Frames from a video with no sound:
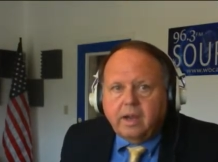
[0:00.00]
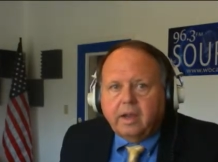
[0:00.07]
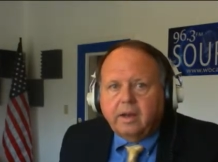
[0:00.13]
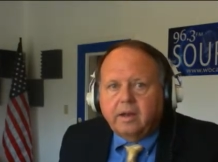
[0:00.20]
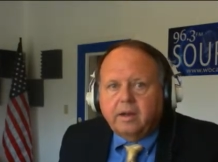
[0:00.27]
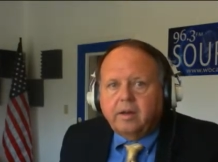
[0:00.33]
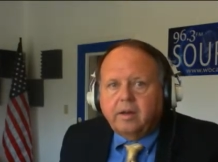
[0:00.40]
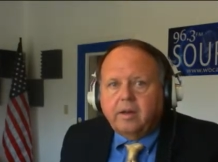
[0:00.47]

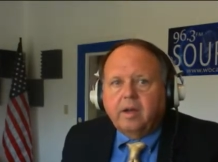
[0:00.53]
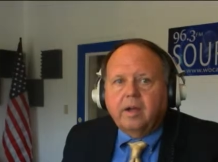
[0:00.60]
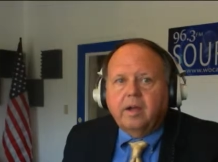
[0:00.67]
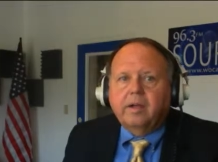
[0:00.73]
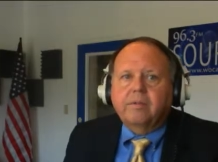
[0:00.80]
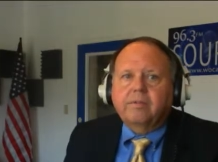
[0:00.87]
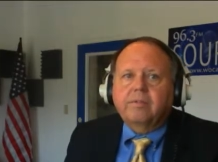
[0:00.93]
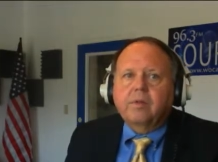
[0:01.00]
And
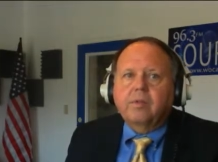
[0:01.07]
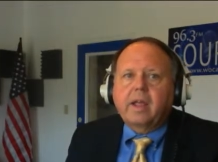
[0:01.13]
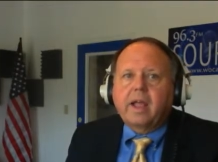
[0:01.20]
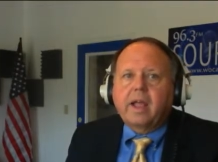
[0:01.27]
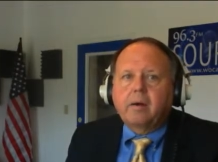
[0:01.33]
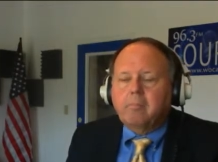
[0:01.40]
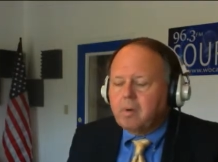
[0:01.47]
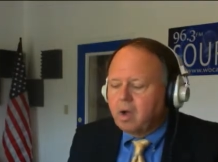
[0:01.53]
uh, so
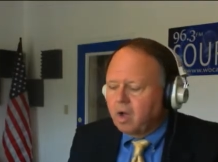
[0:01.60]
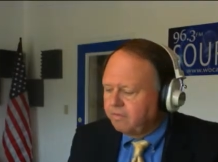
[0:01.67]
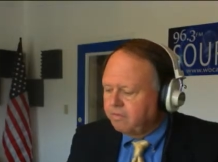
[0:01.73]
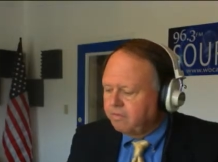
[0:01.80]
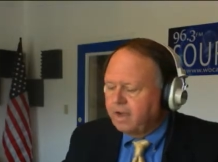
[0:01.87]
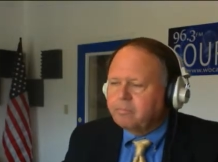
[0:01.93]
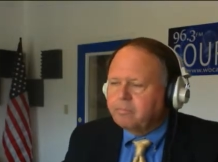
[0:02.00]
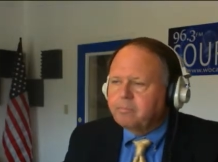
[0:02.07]
they had a
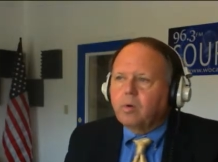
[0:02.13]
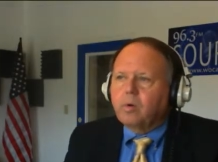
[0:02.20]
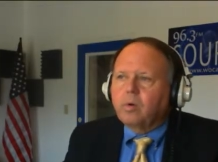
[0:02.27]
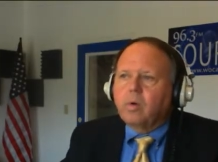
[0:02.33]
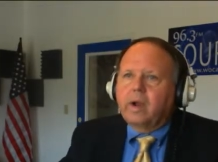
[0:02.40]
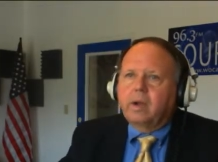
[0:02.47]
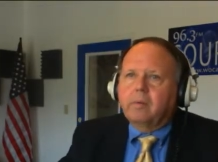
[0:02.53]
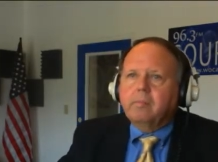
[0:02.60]
modified
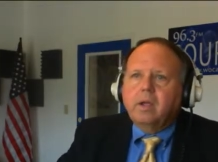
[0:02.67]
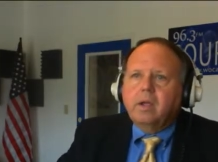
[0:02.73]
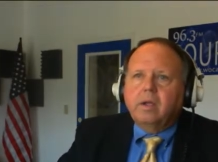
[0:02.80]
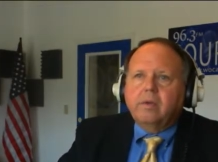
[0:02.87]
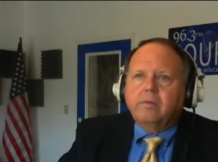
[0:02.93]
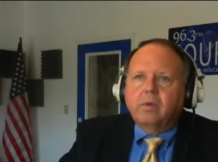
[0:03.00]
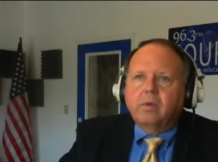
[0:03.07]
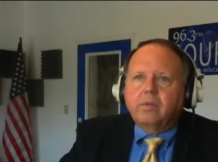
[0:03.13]
program
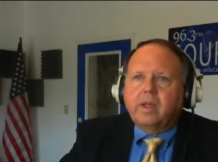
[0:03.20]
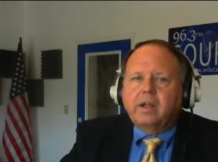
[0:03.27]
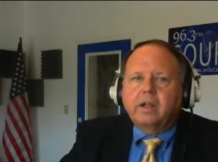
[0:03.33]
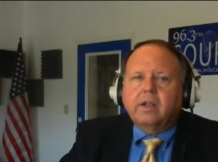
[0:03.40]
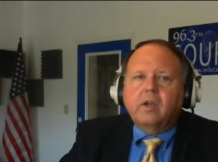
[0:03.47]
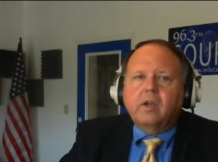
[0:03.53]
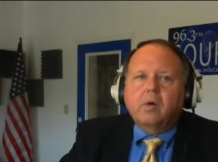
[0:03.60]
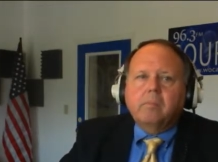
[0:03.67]
so they
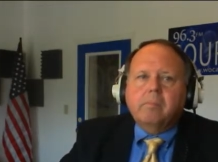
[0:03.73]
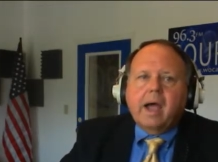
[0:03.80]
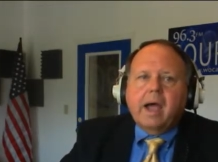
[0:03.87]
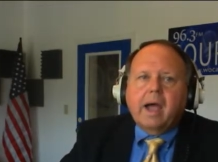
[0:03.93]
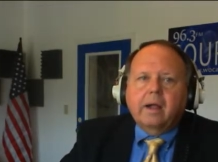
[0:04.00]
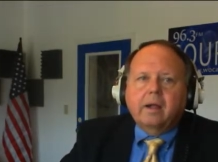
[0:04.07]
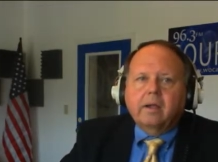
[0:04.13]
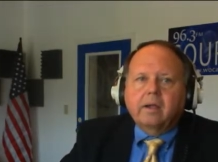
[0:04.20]
could go
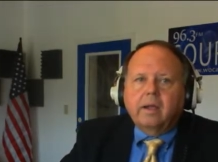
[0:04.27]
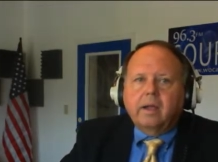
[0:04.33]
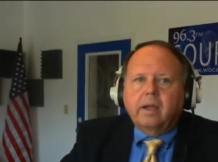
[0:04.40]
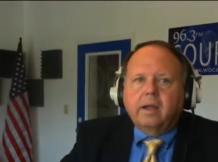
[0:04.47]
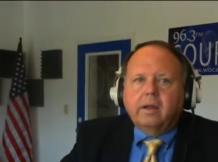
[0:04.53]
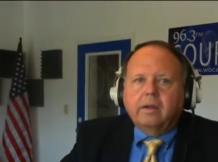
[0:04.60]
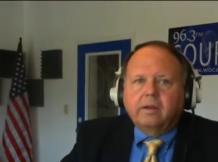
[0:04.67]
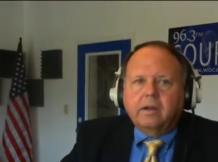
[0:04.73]
back
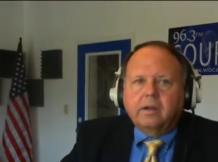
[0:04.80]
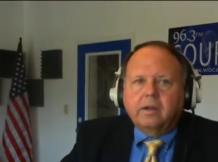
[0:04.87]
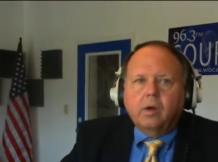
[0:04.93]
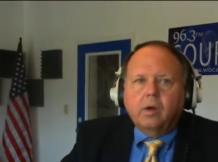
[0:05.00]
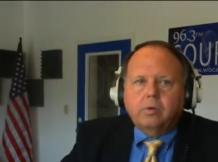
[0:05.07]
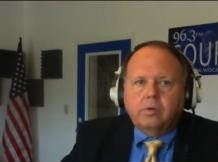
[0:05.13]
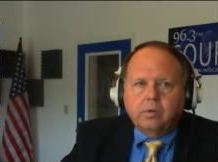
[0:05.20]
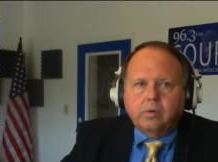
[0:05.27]
and
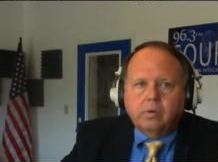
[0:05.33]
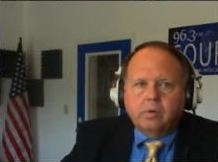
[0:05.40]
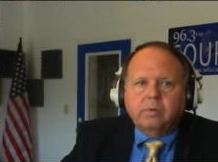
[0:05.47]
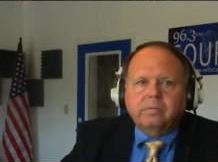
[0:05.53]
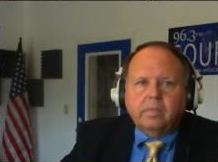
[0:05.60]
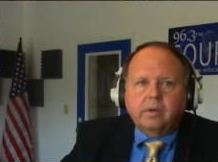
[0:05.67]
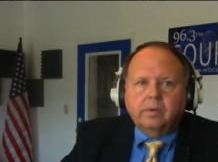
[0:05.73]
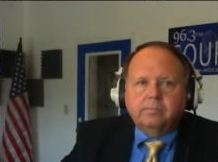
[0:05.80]
go to a,